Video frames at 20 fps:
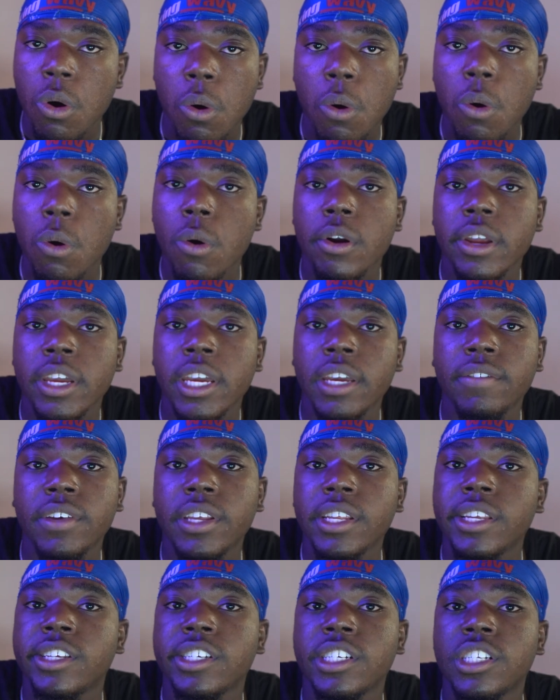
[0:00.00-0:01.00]
or
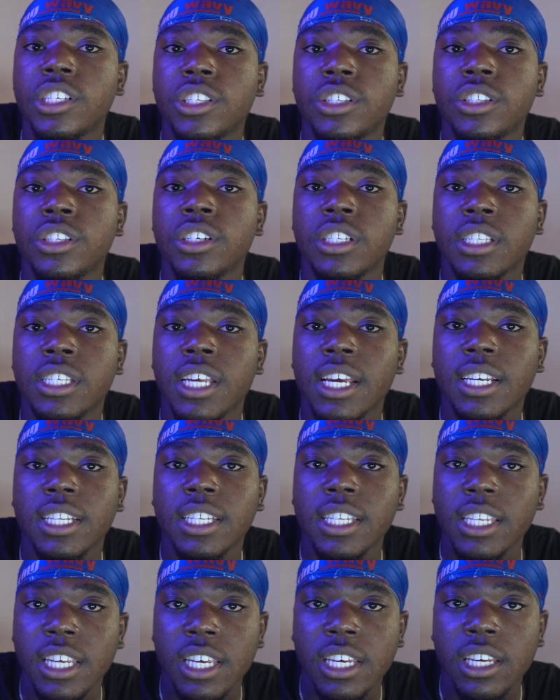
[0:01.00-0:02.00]
even just the
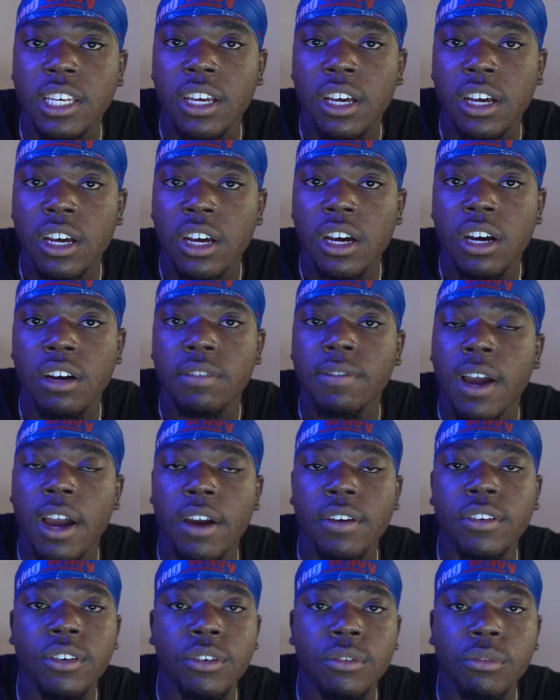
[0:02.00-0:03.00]
technique of how
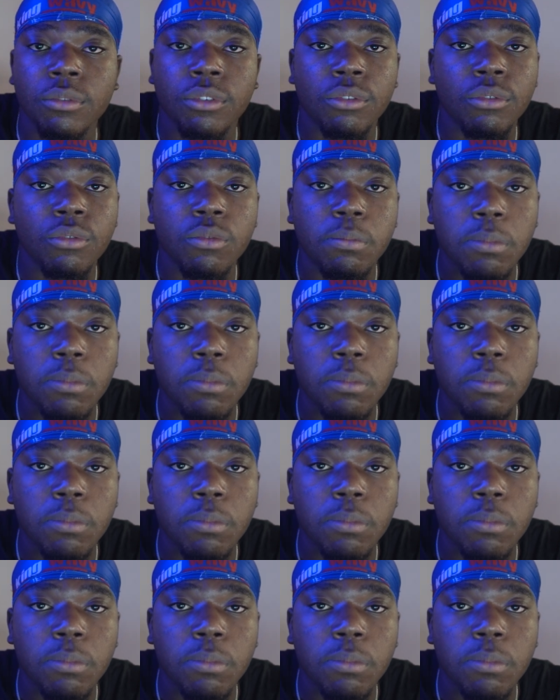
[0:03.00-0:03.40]
you do